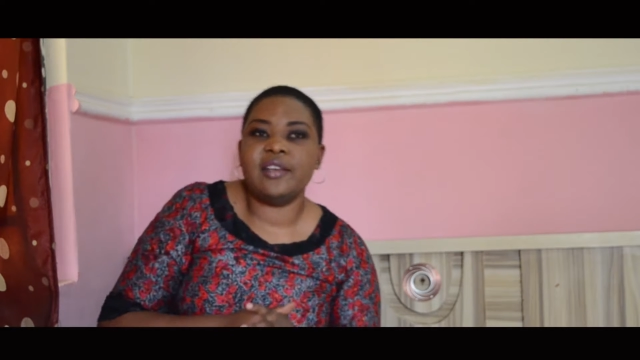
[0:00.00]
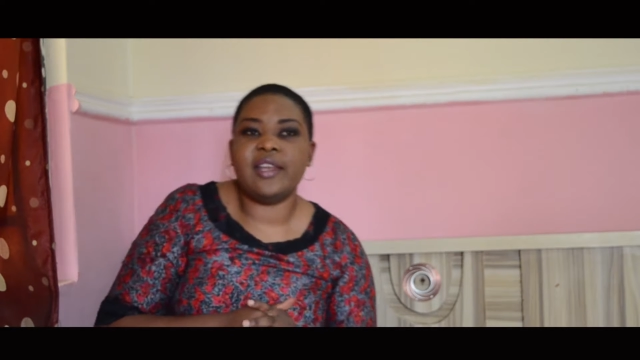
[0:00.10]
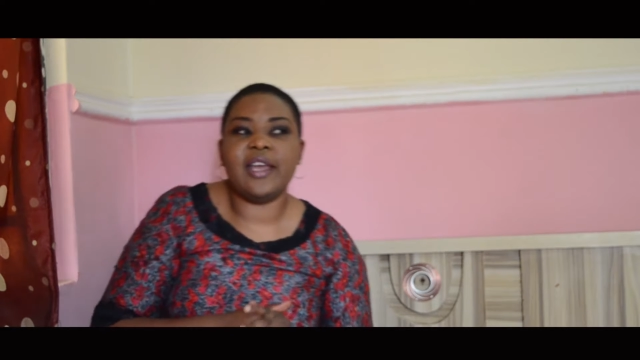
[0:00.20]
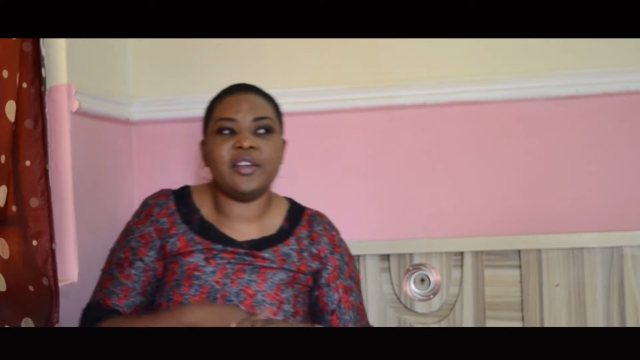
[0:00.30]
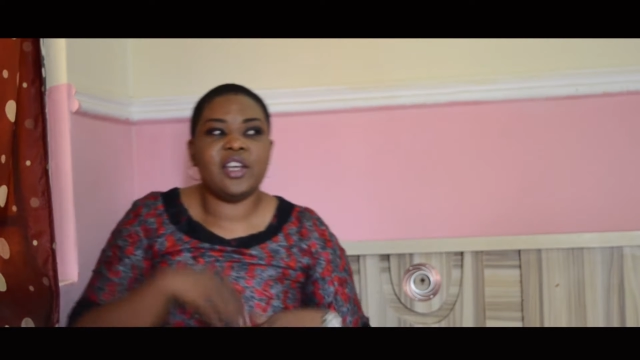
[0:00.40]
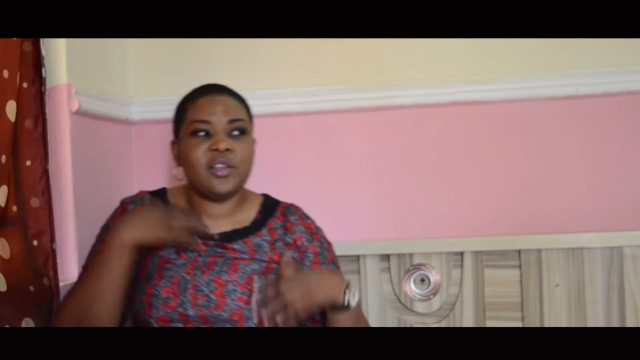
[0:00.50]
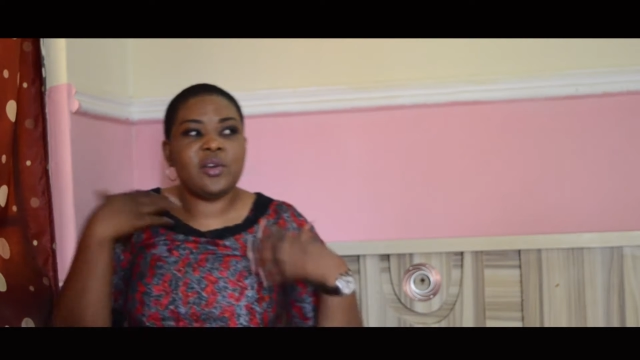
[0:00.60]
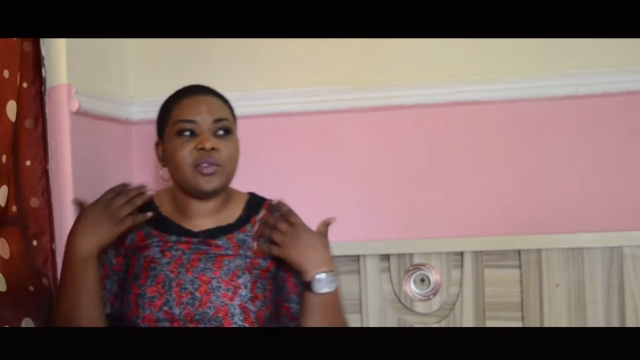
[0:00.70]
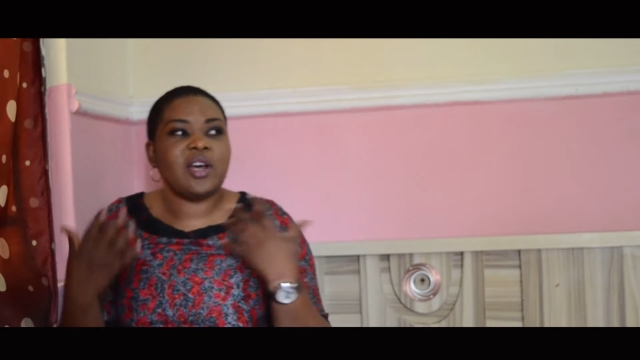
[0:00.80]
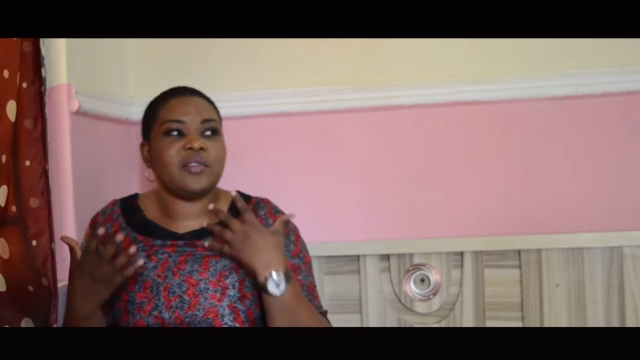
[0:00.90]
Then
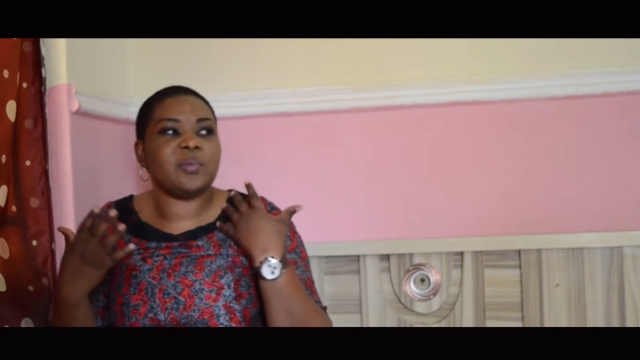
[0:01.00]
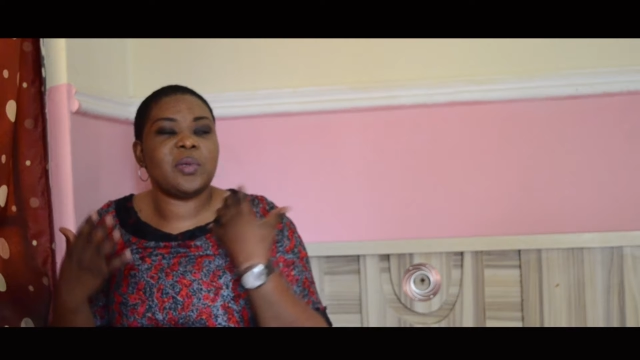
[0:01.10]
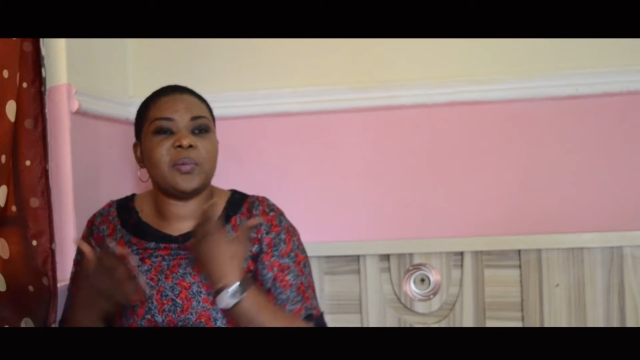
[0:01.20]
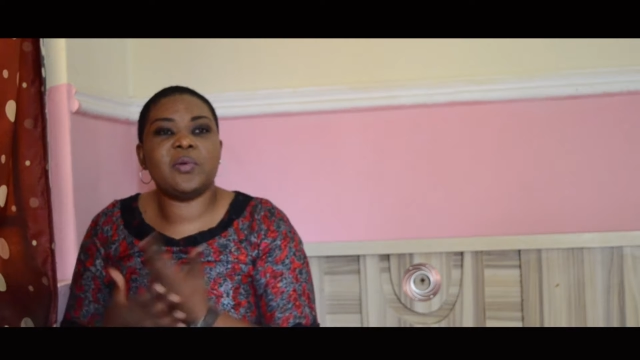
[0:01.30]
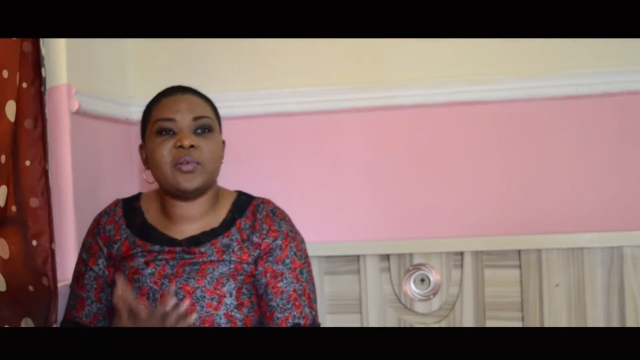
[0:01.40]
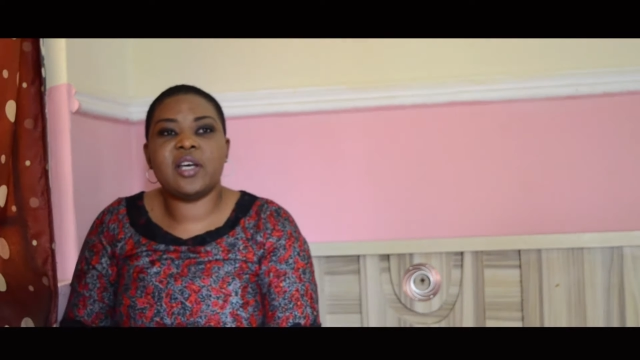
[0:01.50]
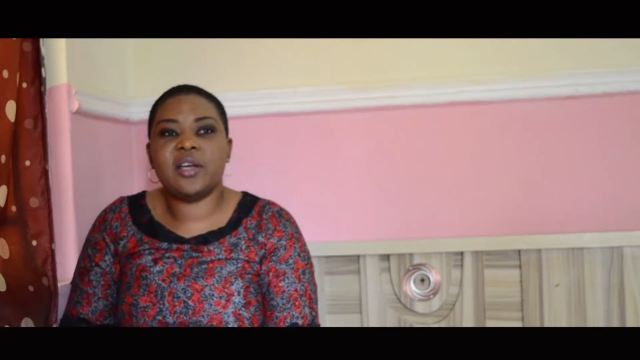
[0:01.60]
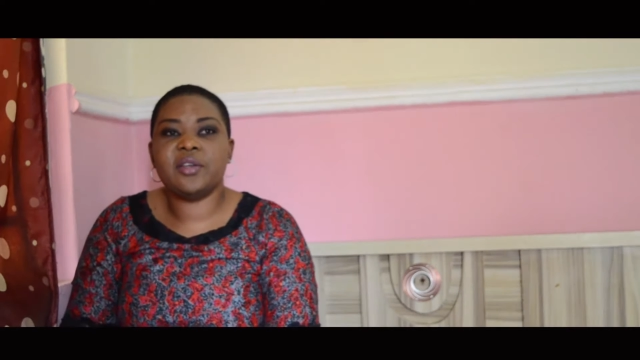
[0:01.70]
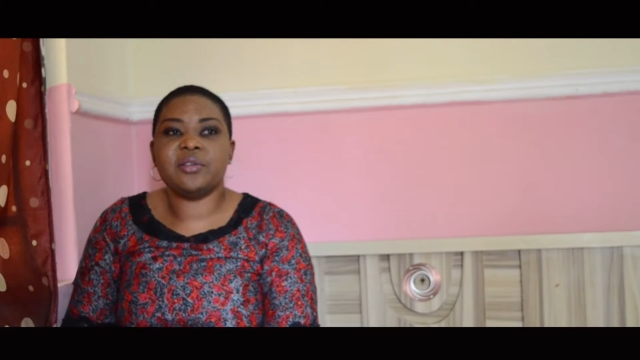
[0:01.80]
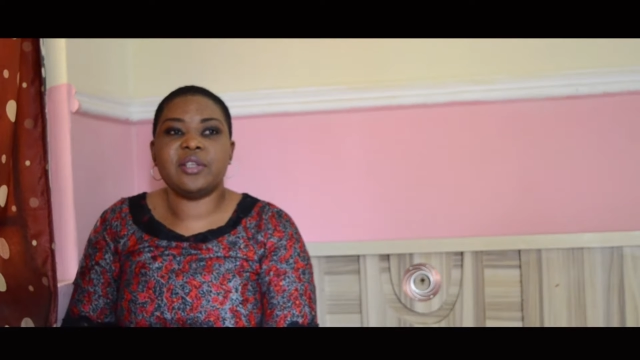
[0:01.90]
you also have some people who
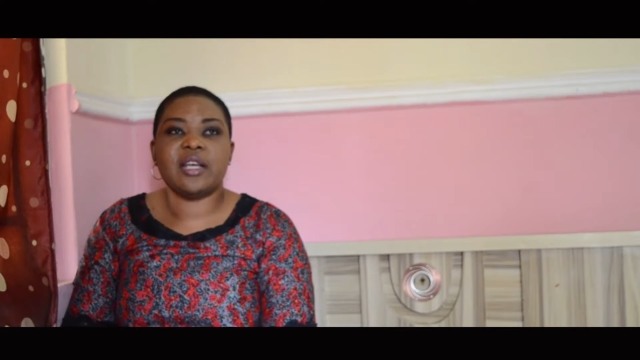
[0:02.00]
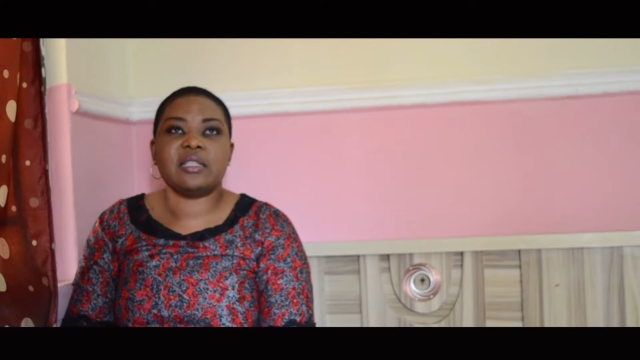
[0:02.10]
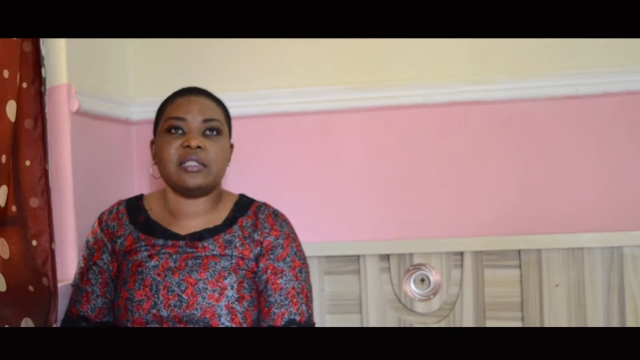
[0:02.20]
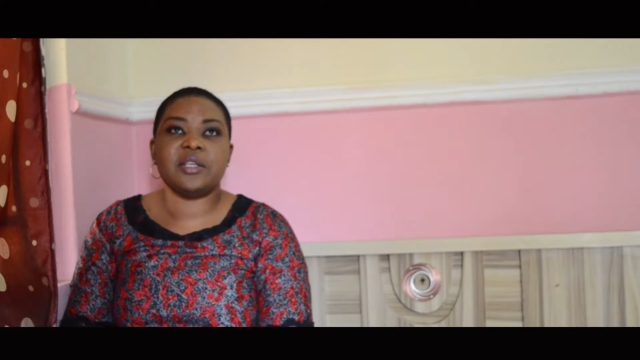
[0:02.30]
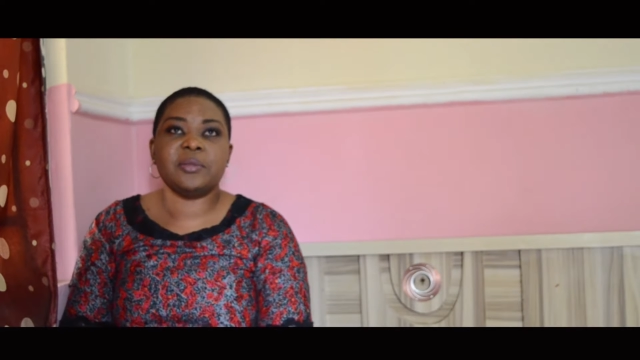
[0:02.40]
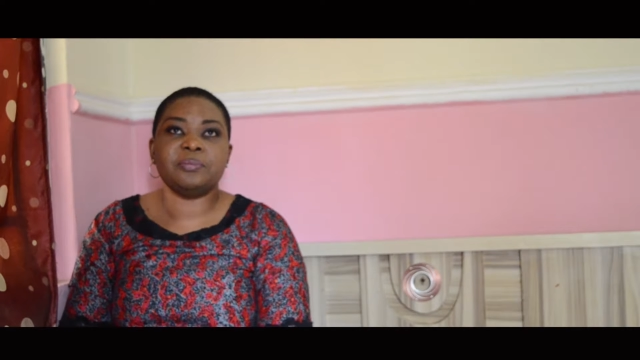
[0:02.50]
tell you that